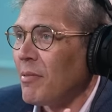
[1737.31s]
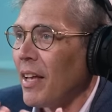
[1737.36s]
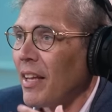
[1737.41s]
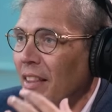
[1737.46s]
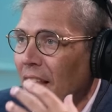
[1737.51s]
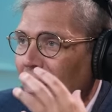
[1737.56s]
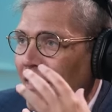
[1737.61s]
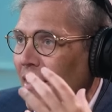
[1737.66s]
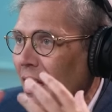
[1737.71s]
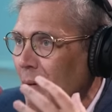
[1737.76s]
Like
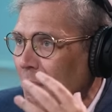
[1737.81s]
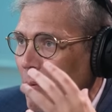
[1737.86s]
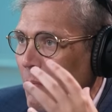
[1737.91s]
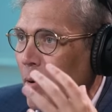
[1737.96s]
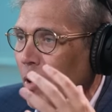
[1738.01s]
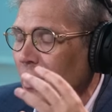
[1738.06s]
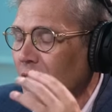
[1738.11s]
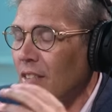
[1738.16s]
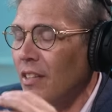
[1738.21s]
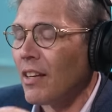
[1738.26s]
that type of
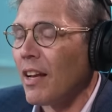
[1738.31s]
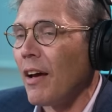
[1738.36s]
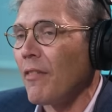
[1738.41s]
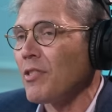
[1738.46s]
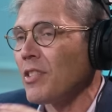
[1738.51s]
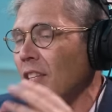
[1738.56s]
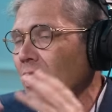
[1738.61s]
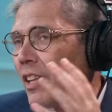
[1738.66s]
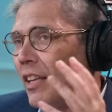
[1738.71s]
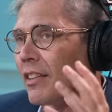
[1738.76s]
mindset.
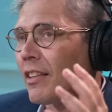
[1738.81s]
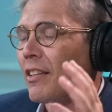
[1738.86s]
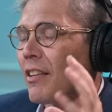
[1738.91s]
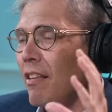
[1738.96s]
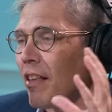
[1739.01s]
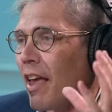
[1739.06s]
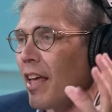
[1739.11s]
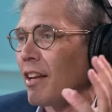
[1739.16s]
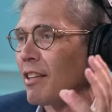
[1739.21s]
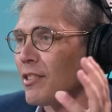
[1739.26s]
Obviously, like the
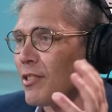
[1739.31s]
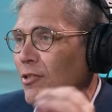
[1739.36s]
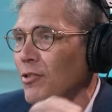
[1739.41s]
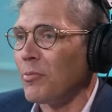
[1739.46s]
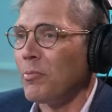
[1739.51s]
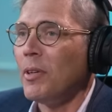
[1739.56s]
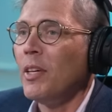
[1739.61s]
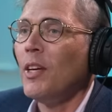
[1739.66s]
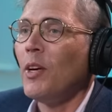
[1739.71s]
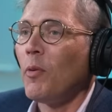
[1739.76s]
Titanic
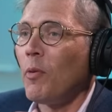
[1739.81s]
syndrome.